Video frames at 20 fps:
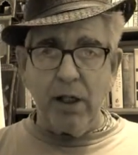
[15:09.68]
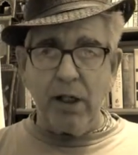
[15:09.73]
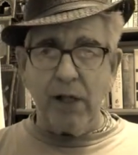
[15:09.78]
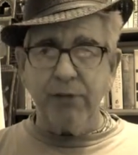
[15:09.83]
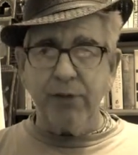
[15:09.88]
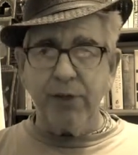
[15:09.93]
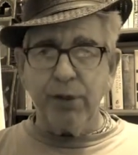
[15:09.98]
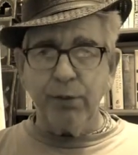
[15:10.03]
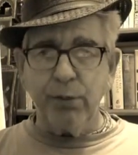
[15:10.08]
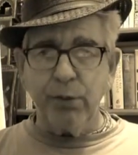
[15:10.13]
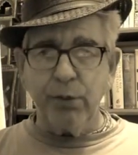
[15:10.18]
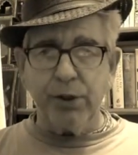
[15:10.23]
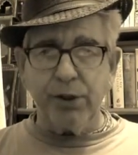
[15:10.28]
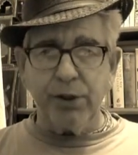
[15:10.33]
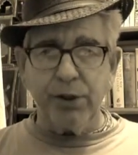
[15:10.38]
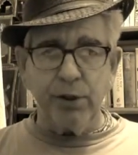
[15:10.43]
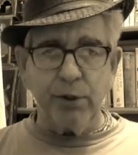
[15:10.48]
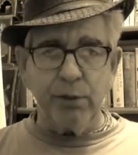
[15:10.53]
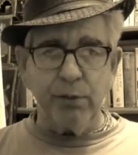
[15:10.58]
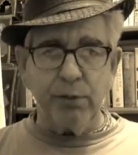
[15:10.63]
And after the
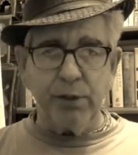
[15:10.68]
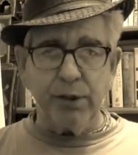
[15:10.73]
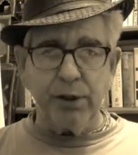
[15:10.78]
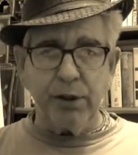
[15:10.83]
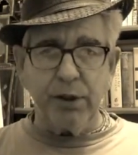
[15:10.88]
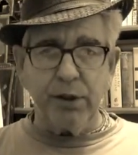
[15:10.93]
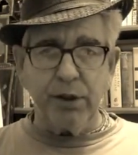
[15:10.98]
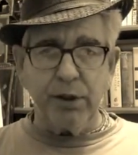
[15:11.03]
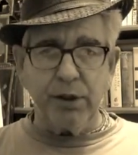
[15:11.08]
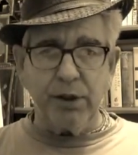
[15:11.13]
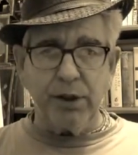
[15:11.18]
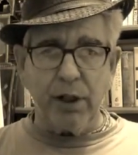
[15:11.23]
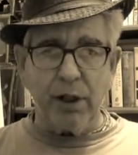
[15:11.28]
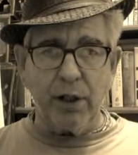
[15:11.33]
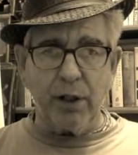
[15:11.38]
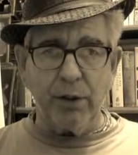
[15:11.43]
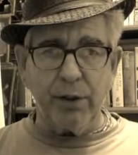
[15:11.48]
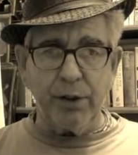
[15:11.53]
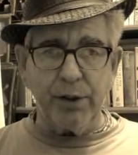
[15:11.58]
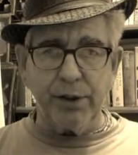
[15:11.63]
Muslims and the
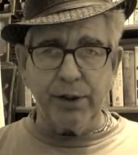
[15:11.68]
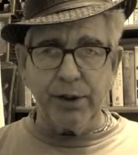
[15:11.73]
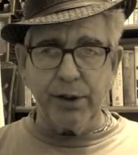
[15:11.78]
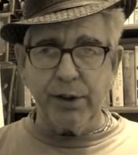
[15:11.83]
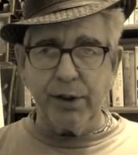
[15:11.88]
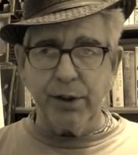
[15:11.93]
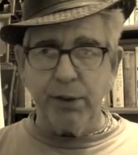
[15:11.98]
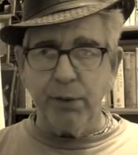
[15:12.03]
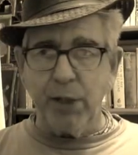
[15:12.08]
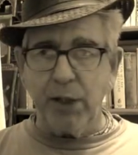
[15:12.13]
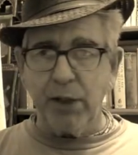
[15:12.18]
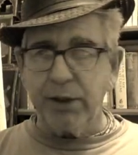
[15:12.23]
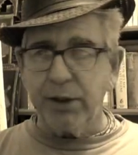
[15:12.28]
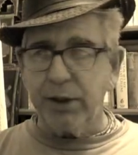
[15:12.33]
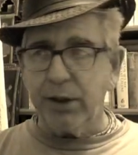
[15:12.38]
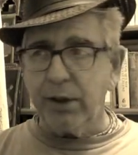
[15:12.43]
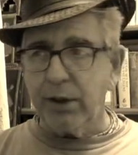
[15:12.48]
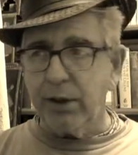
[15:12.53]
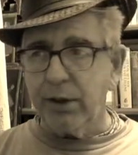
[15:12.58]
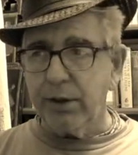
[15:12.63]
terrorists, it's the
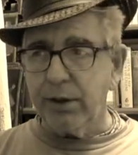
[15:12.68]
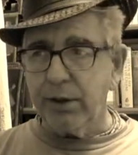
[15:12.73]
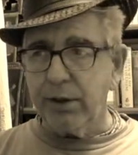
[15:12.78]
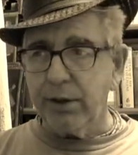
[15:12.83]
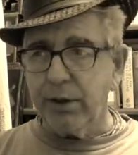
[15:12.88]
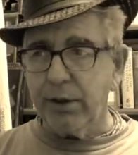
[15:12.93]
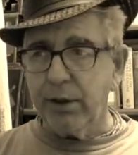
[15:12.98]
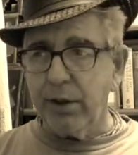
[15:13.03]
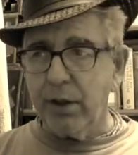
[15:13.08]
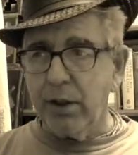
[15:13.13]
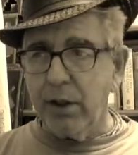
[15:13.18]
Mexicans.